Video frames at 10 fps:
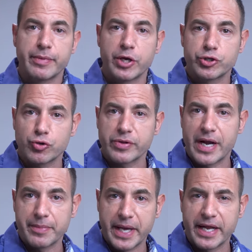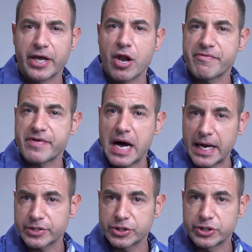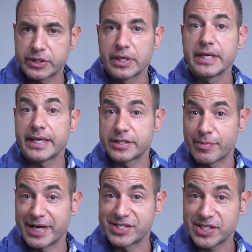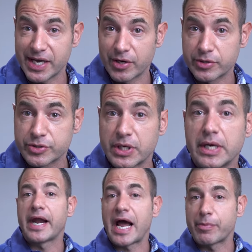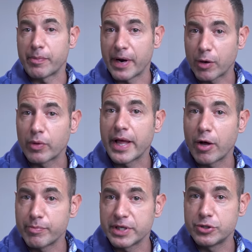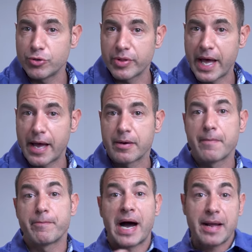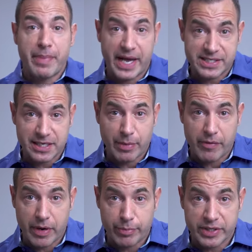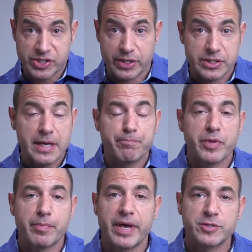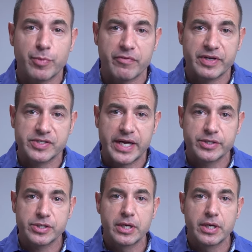to make sure that I'm getting enough oxygen into my cells, and hyperbaric will help me do that, bypassing my red blood cells. It makes perfect sense,